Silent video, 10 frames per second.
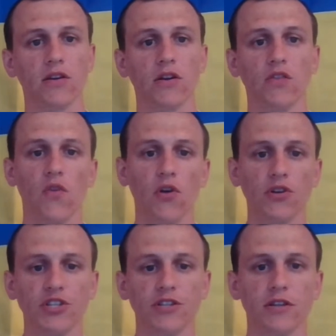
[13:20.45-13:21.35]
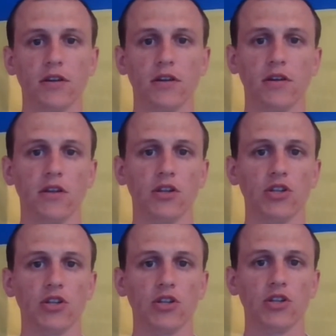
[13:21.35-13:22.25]
converting
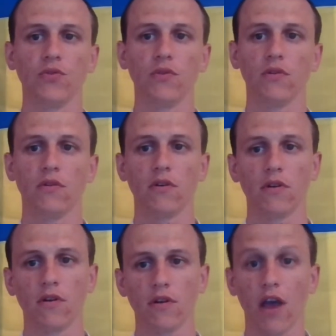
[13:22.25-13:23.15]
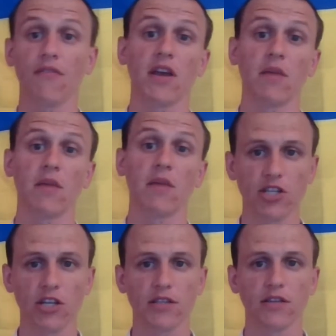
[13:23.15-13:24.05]
to Kafka
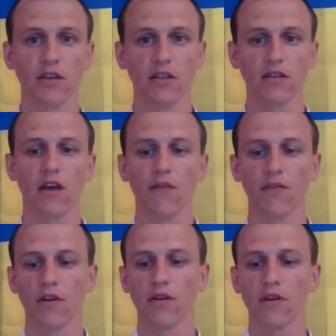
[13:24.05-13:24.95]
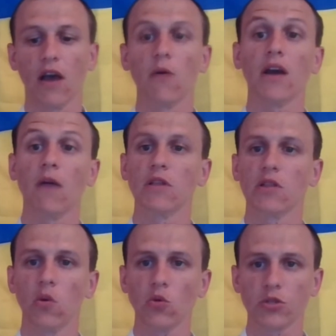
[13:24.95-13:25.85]
messages and Kafka, how
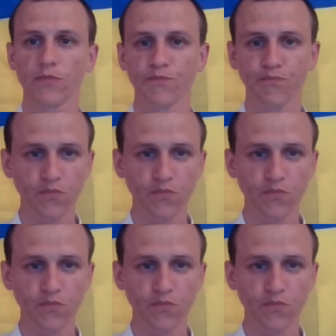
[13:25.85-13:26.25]
it looks.